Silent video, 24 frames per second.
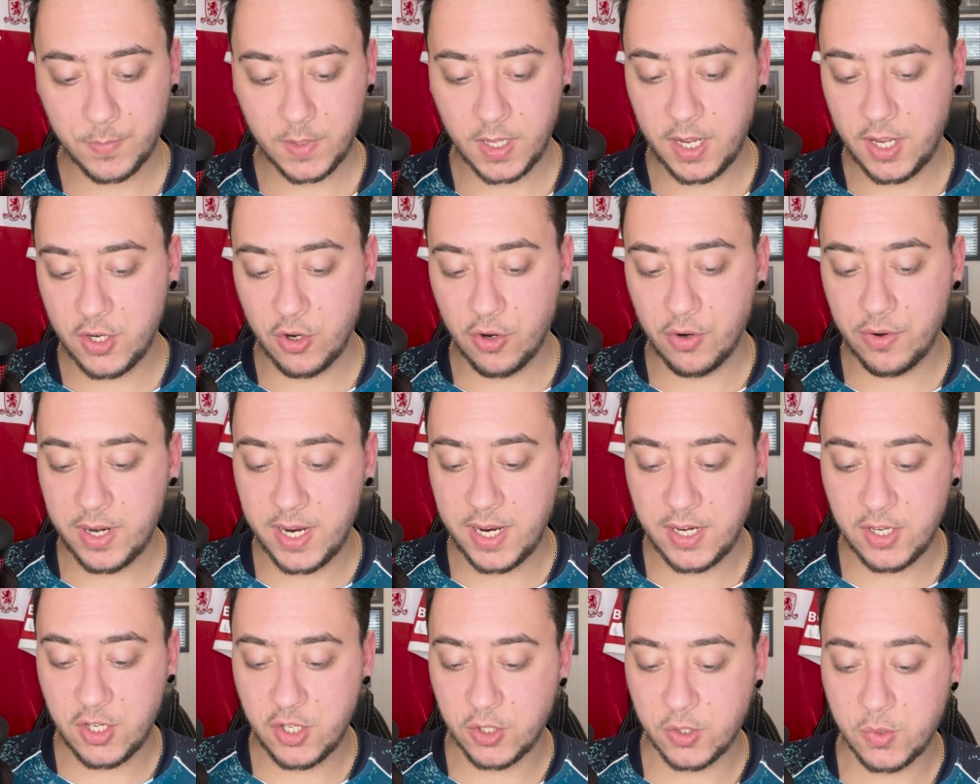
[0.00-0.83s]
you don't
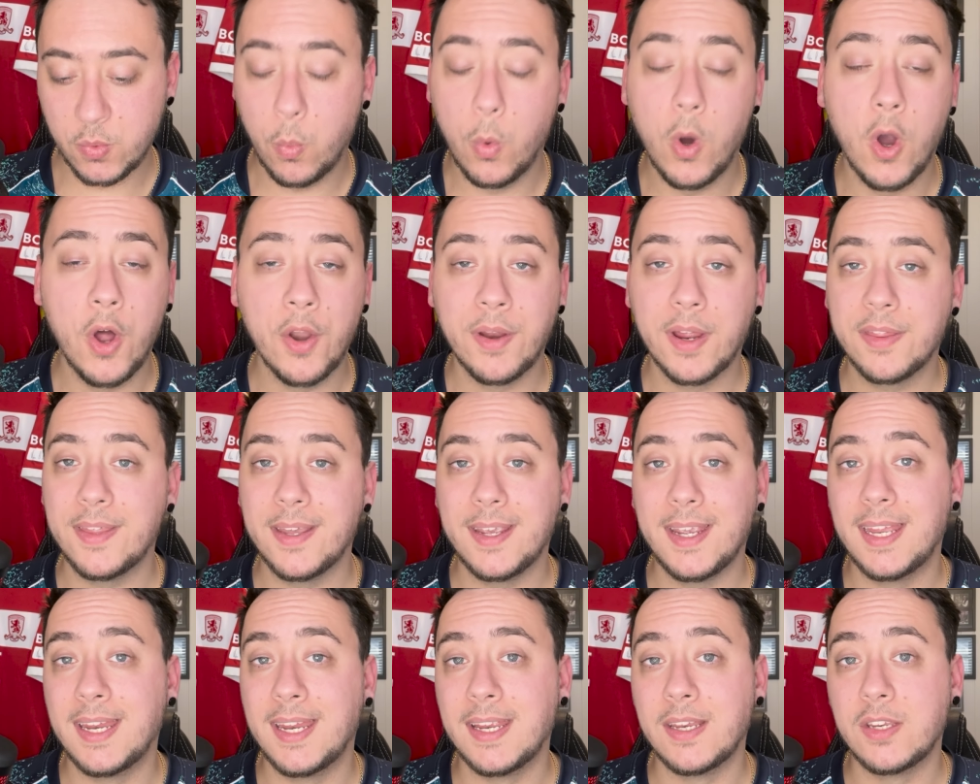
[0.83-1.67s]
need just one. I
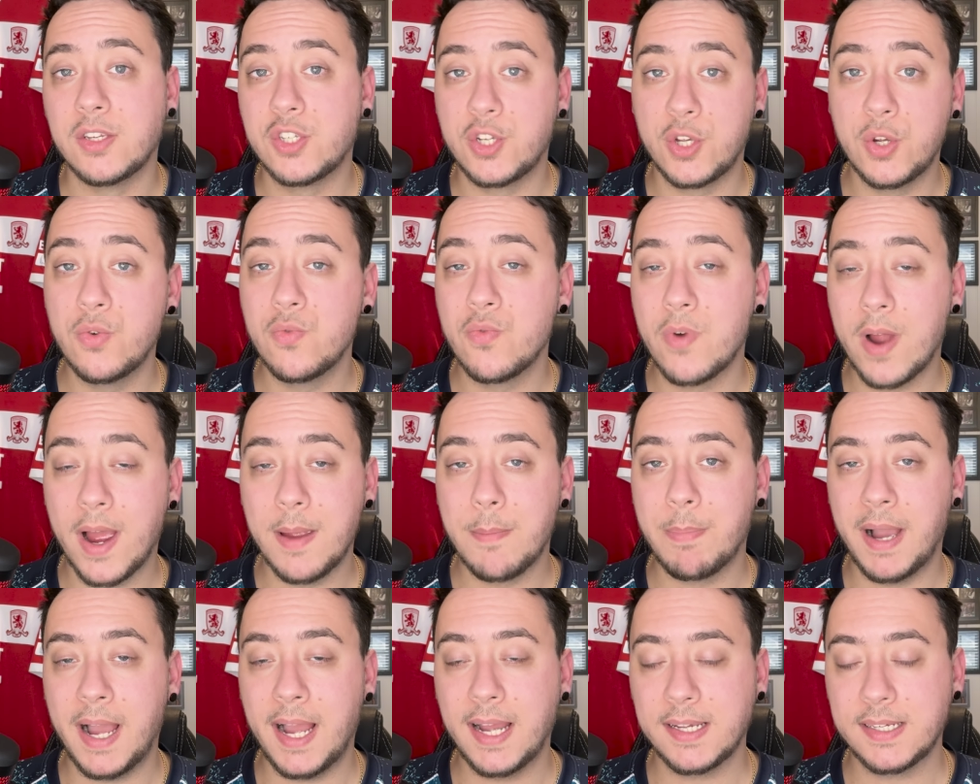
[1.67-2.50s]
think you need two right
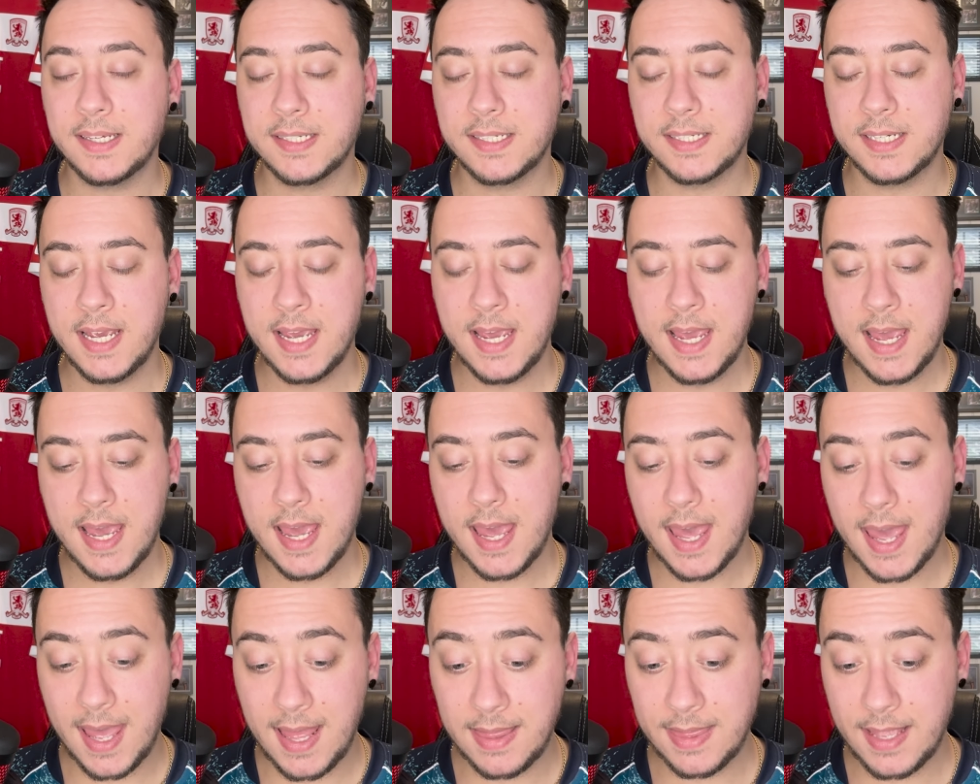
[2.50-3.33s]
backs
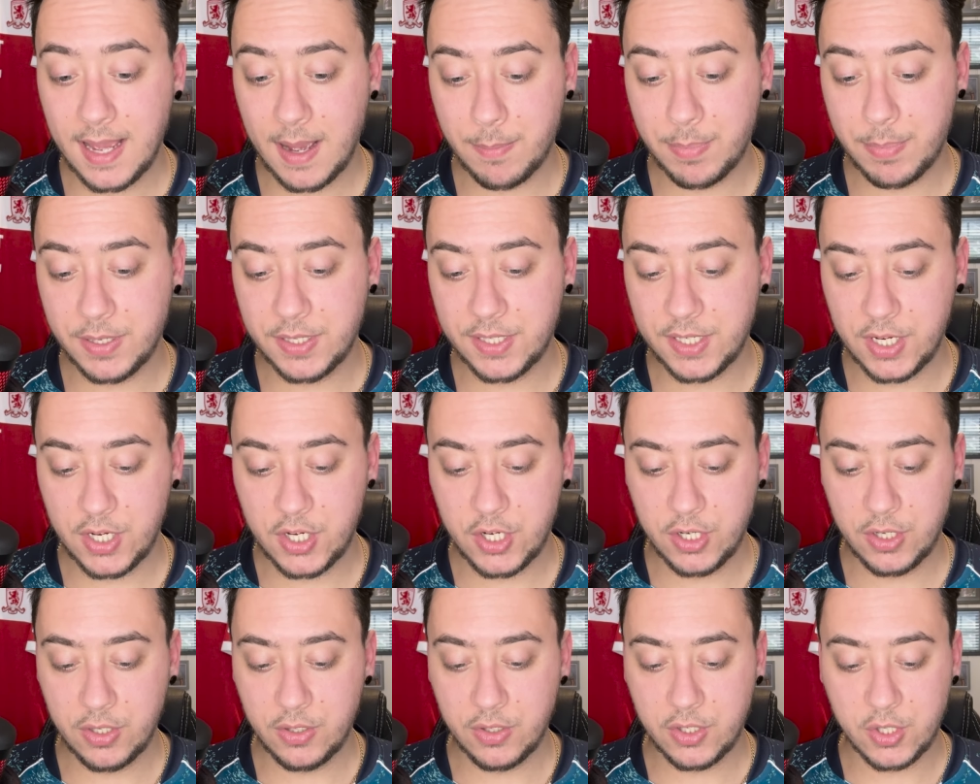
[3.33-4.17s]
in that position.